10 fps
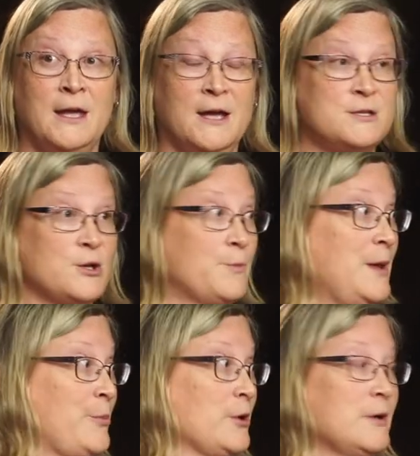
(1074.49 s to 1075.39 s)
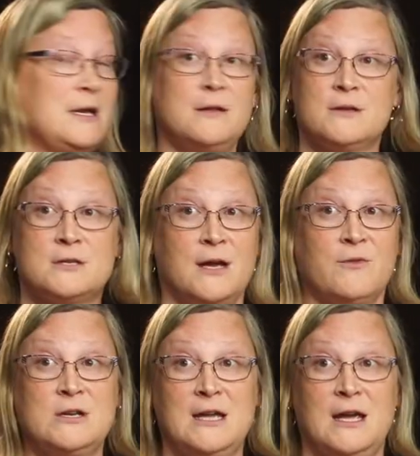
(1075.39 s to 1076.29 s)
And so people are eating this
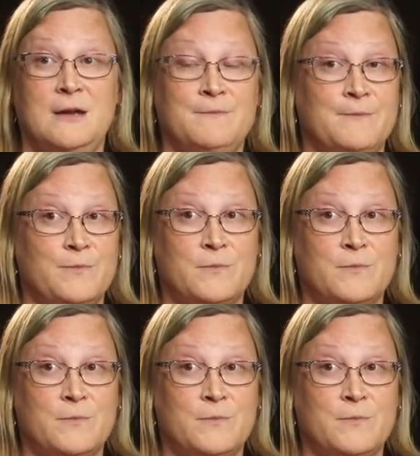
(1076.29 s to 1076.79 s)
every day.